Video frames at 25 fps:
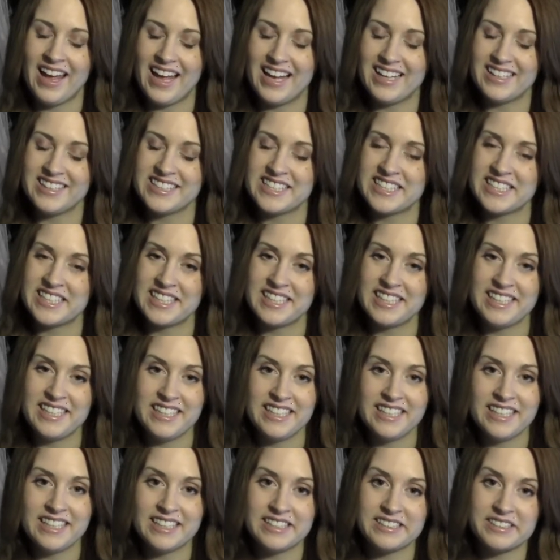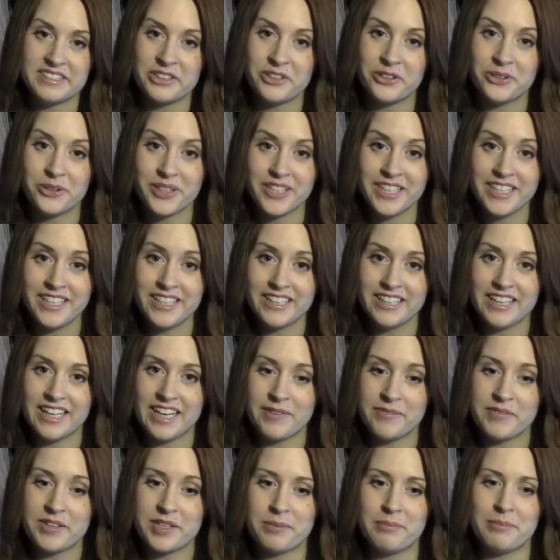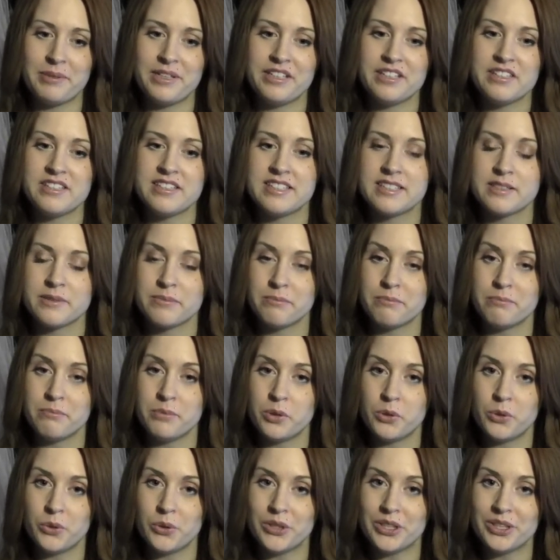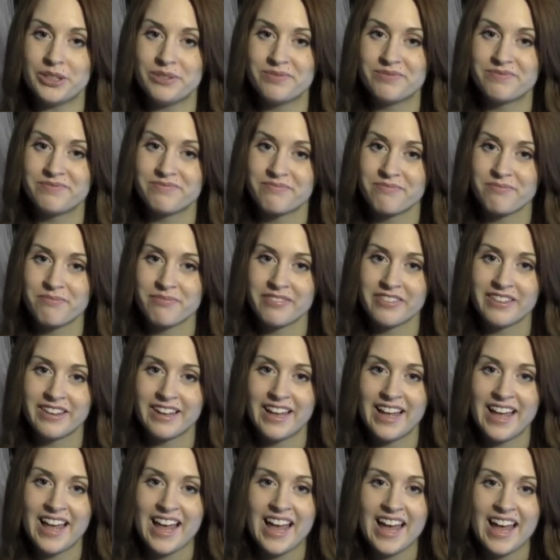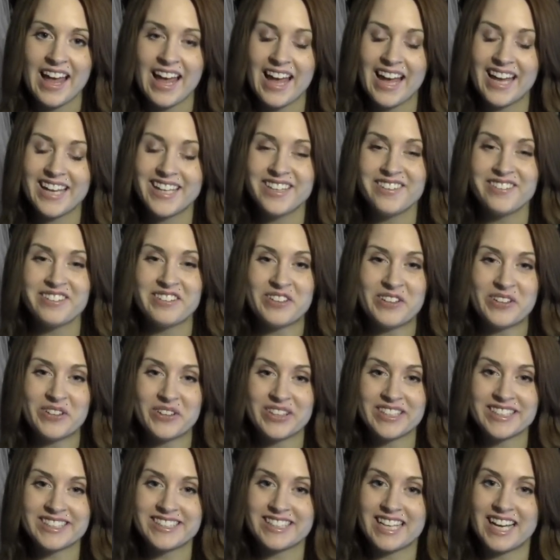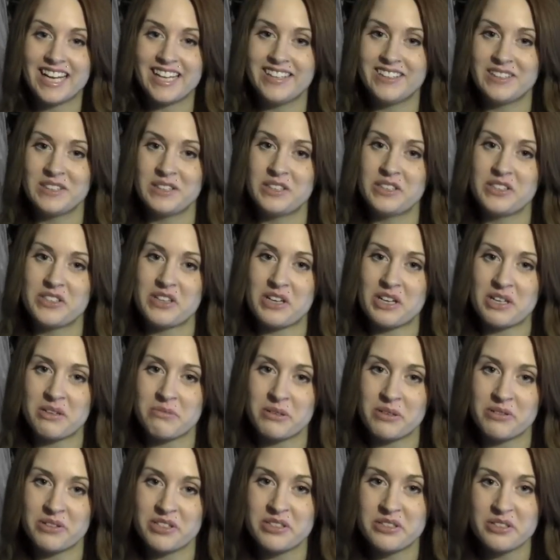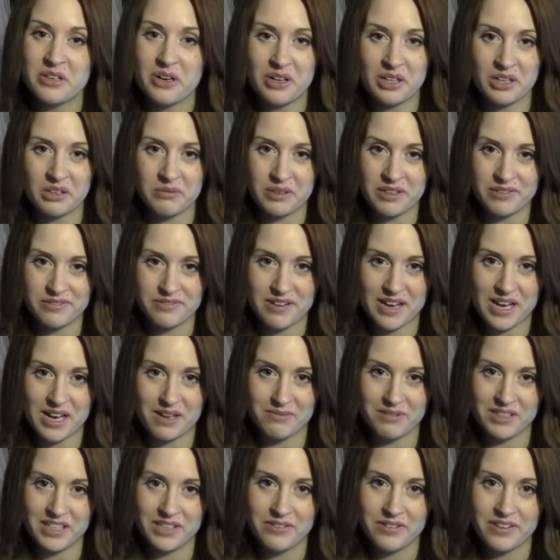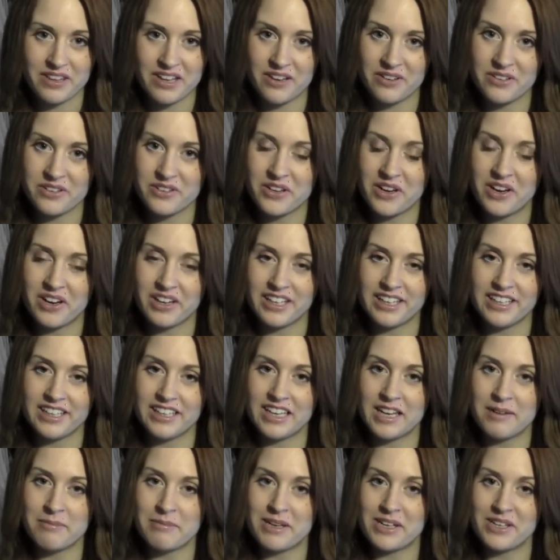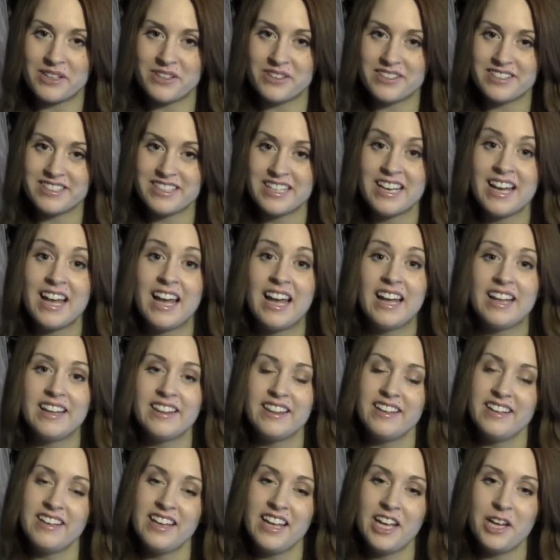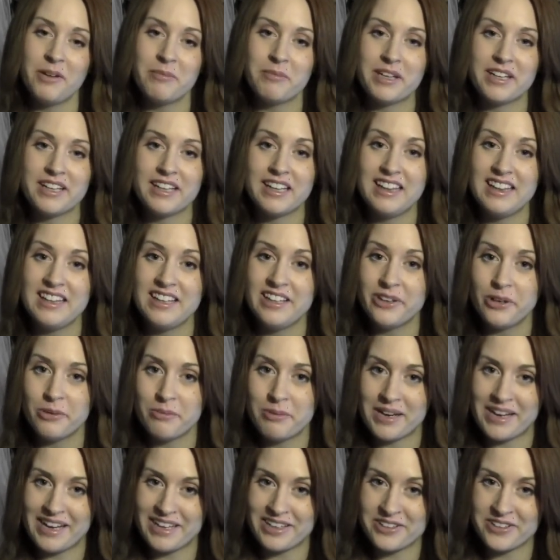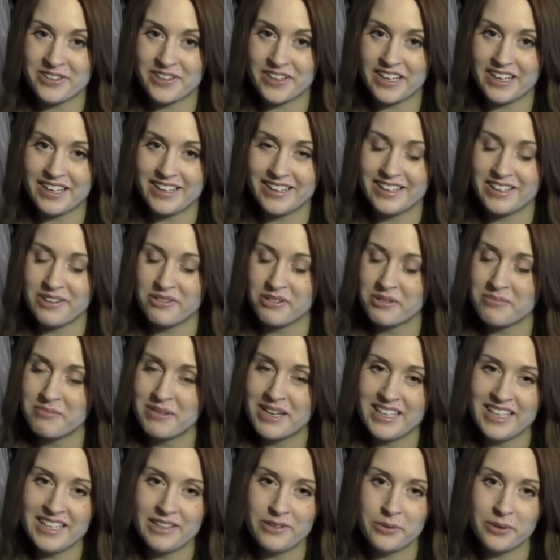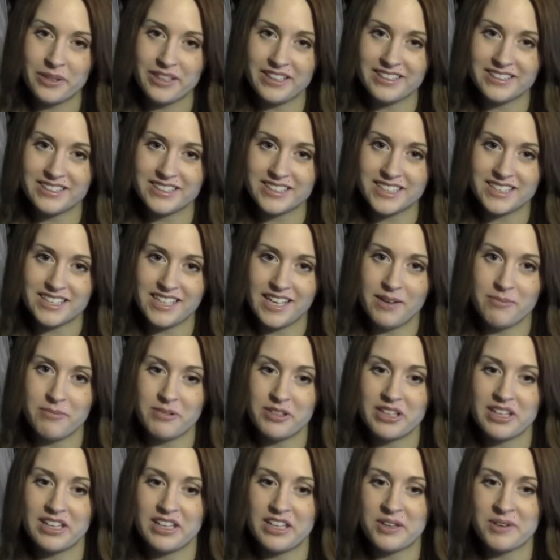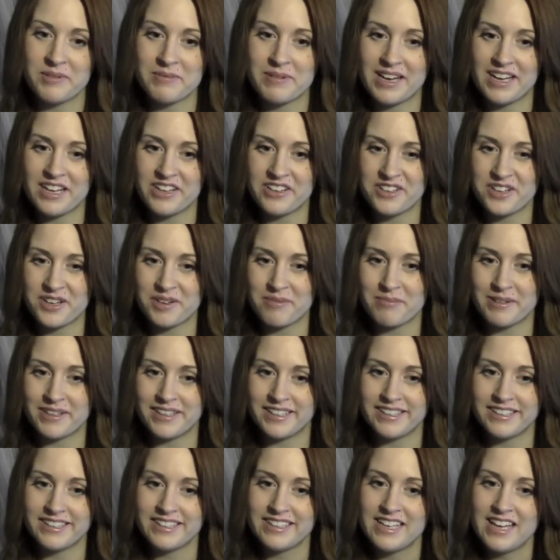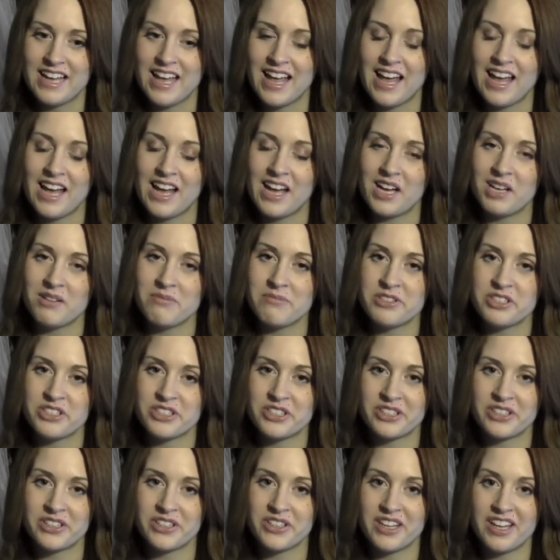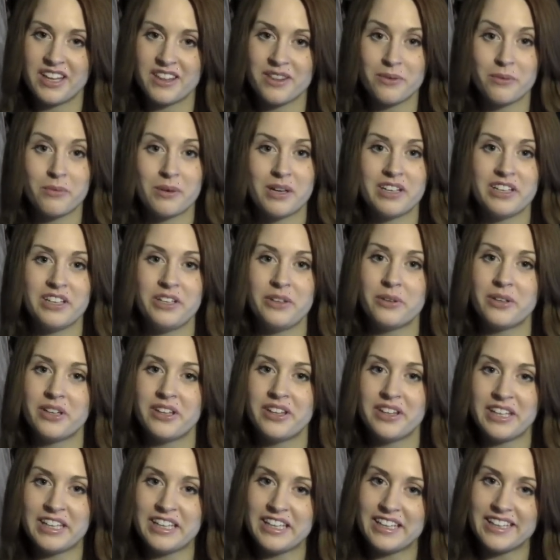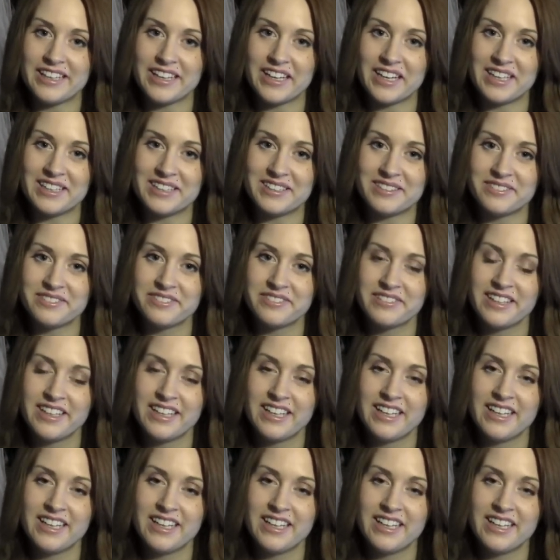And Selene is a Greek name that means moon. And of course, I couldn't talk about the Ptolemy family without talking about the name Cleopatra. There were many queens named Cleopatra, but I'm sure that the one you are thinking of